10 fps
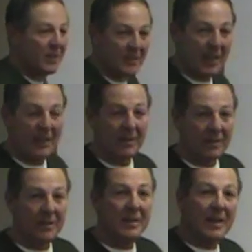estate,
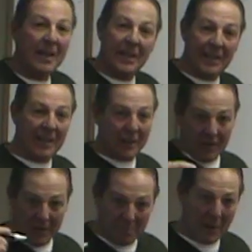anything you're
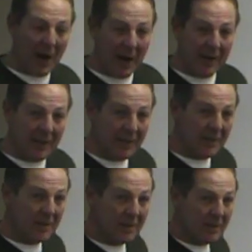going to buy,
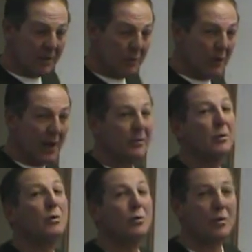you're going to have
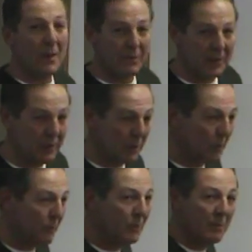to do something
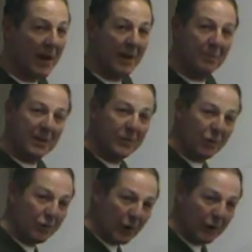to. If you're buying a piece
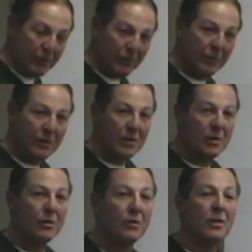of dirt,
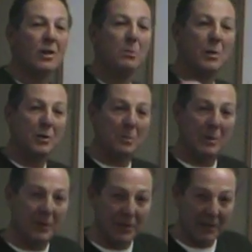you're going to build a
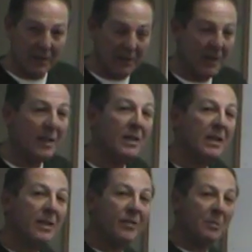building.
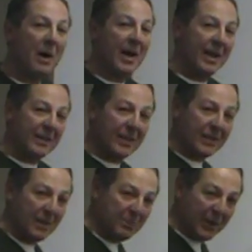If you buy an
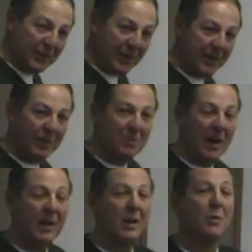existing building, you're
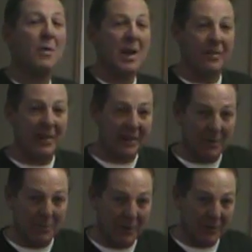probably going to renovate
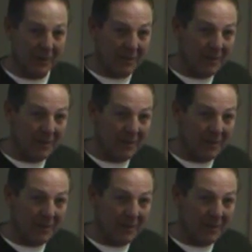the building.